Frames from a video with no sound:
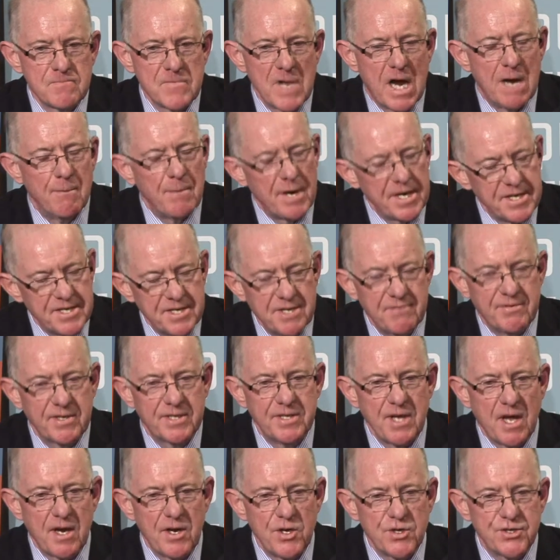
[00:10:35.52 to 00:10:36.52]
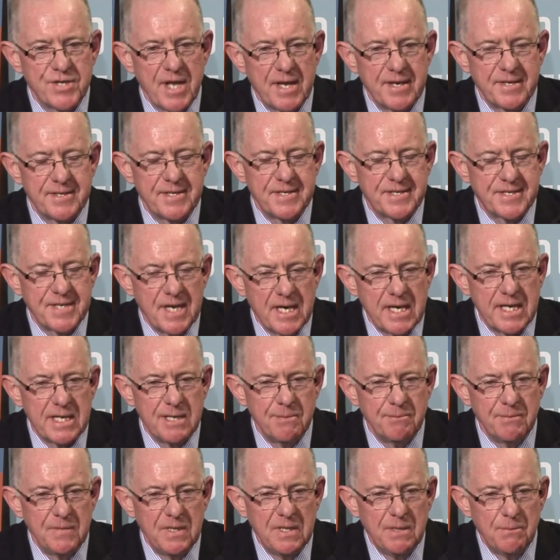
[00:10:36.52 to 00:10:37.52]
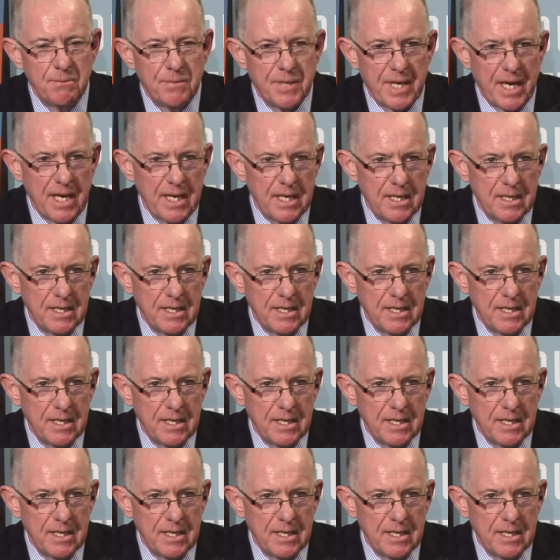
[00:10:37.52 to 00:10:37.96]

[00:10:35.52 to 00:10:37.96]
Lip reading: I mightn't have acknowledged that at the time, but